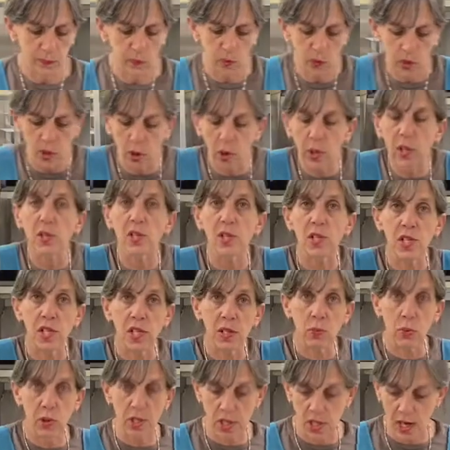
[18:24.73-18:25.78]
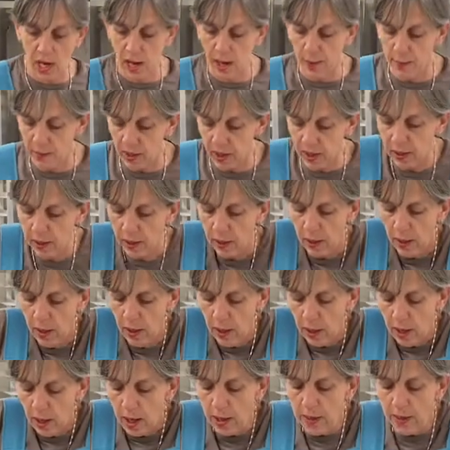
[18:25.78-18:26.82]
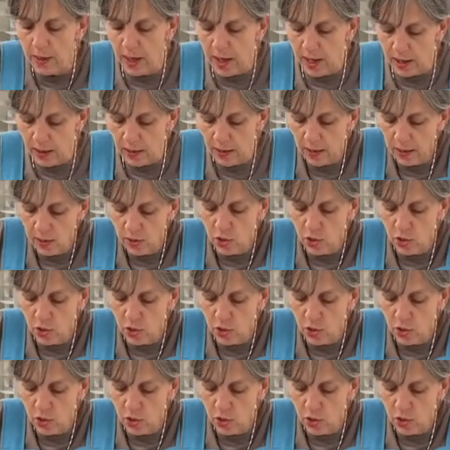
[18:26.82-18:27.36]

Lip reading: you can see what's happening, and then